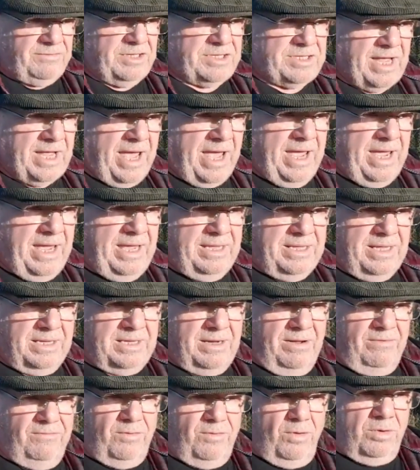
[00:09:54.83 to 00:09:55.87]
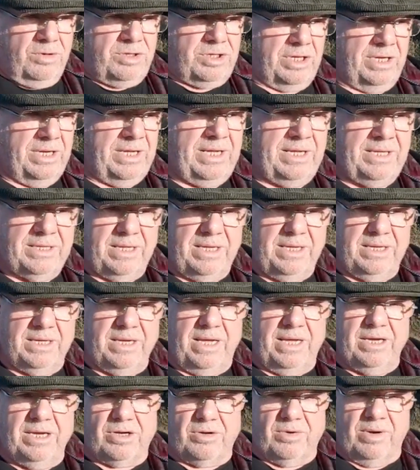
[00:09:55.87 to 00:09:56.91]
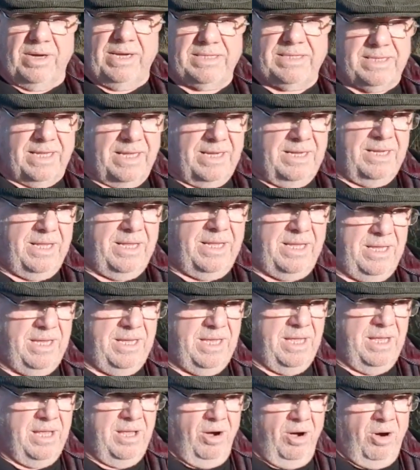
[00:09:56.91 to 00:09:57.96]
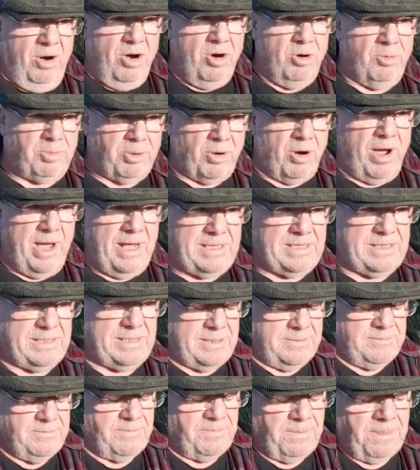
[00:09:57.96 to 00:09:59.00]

to say that unfortunately the increase in the oil price,